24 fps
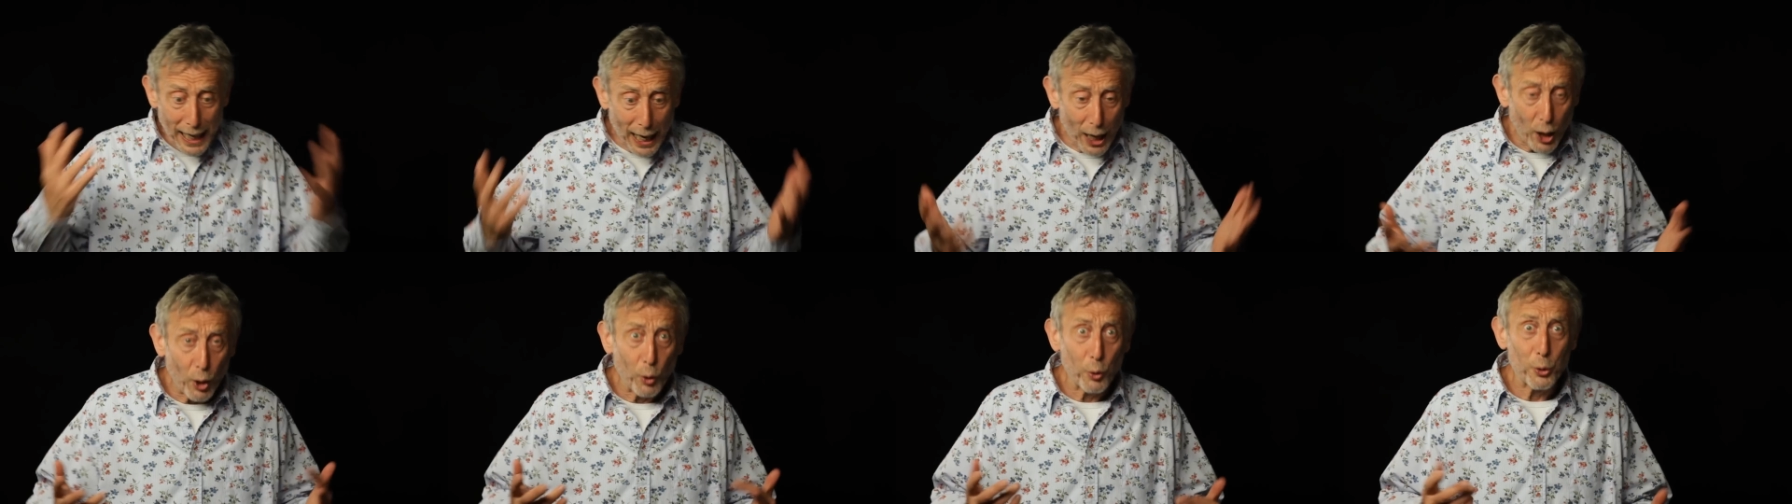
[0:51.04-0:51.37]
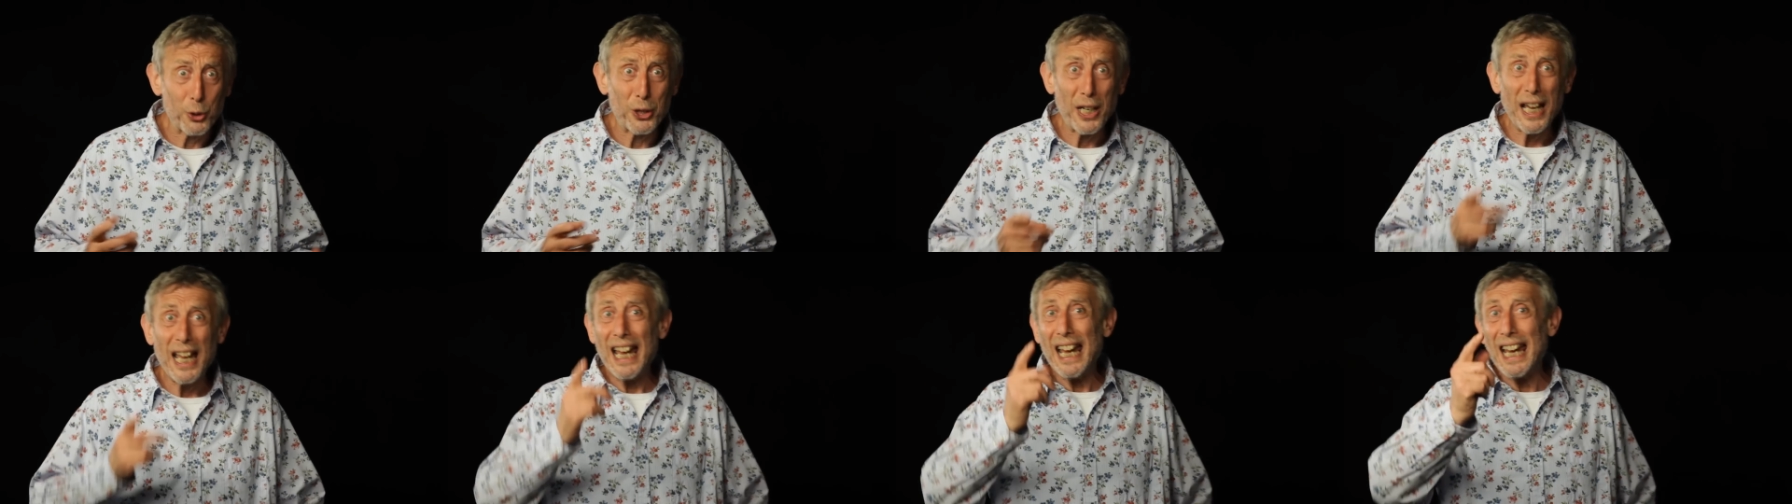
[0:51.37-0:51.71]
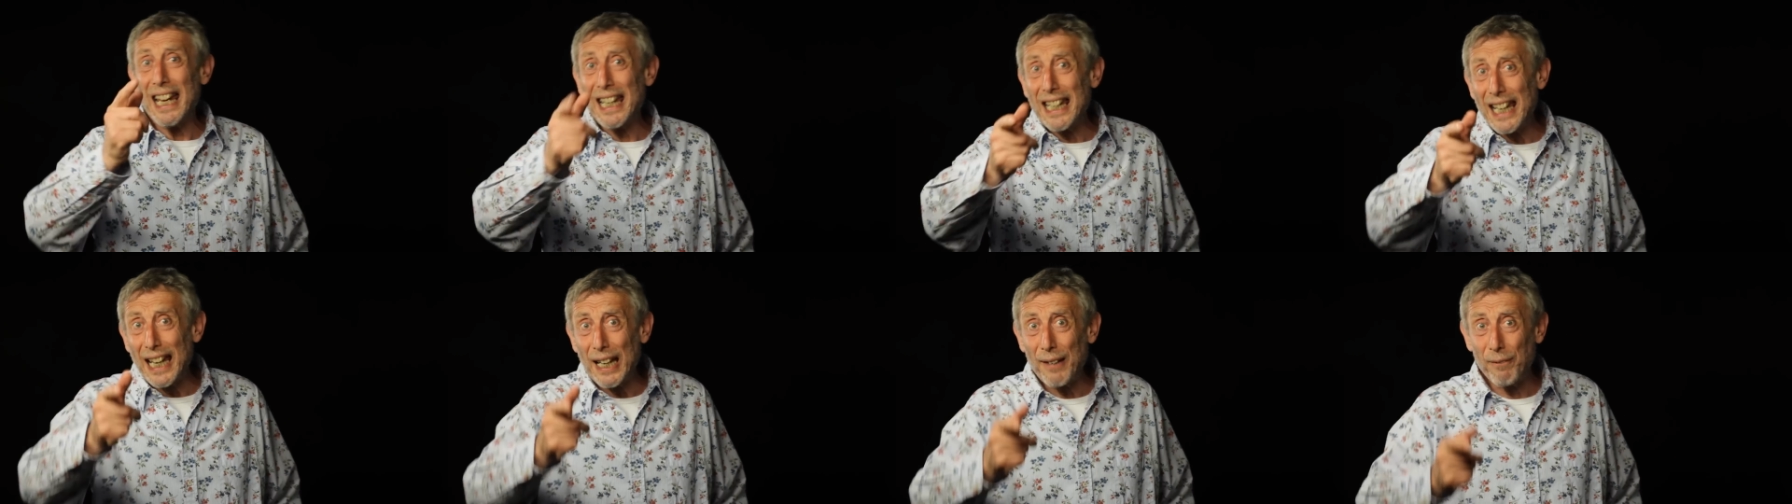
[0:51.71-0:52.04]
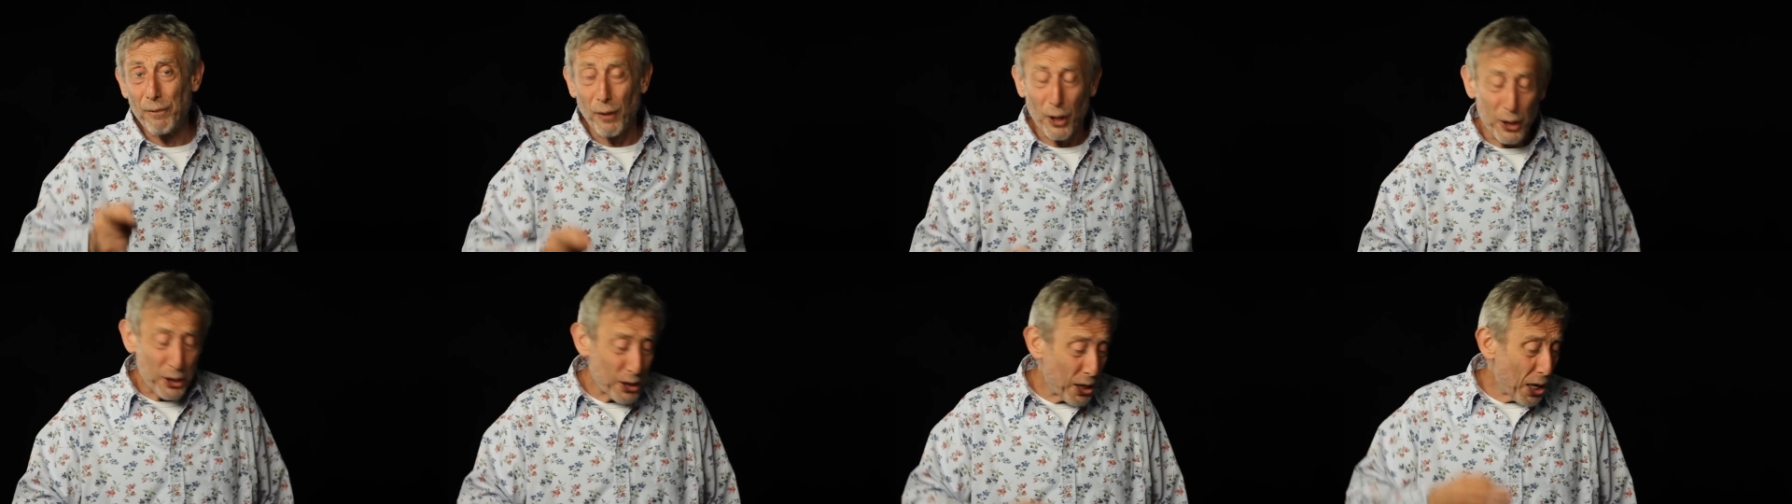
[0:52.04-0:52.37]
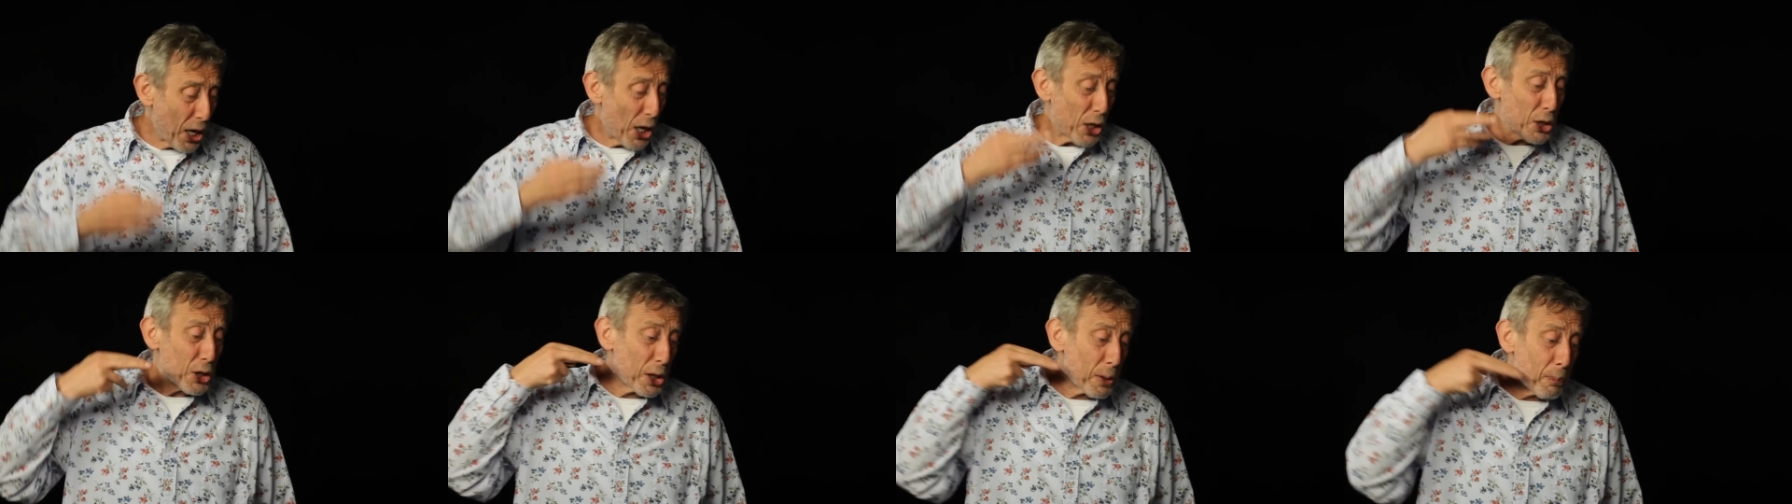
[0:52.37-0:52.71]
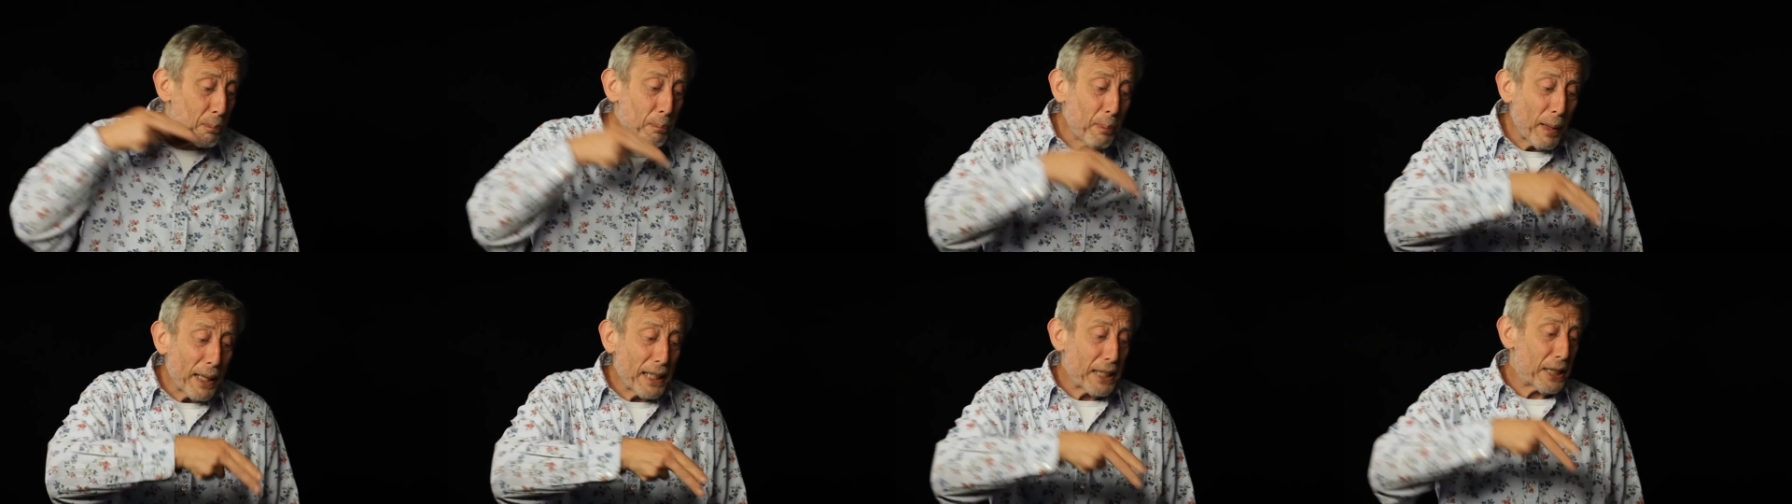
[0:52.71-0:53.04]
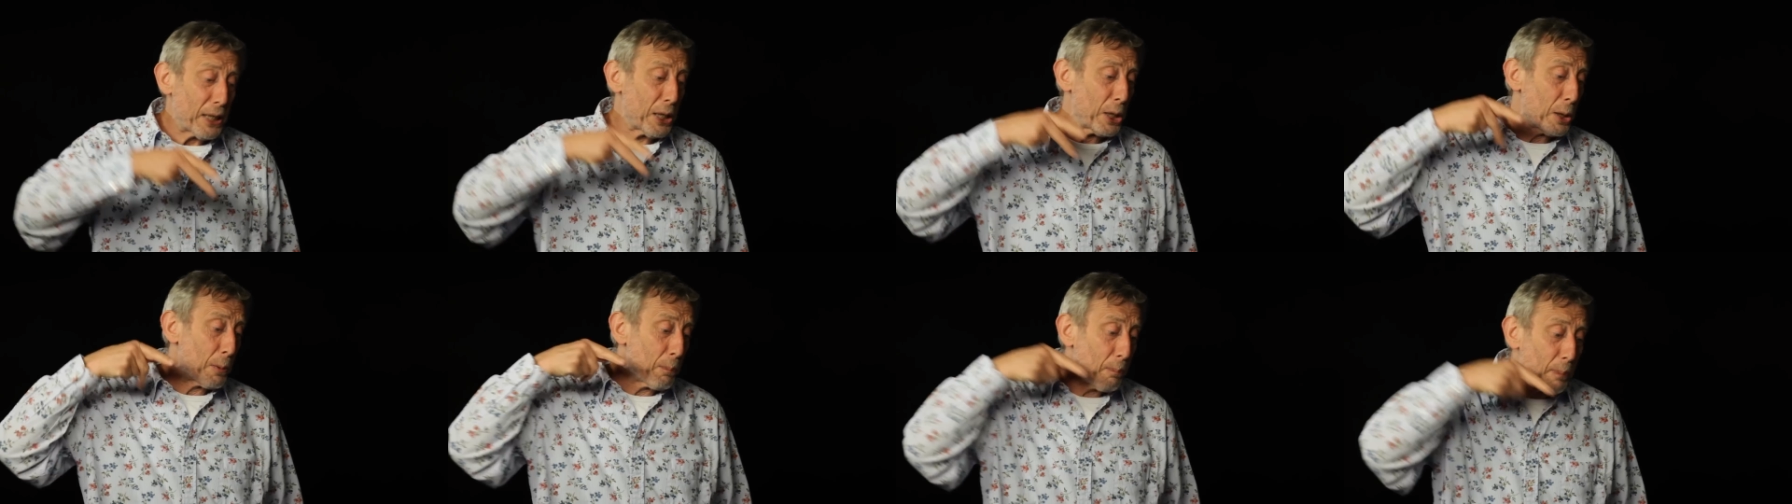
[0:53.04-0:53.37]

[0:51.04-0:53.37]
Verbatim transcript: yells. He even spits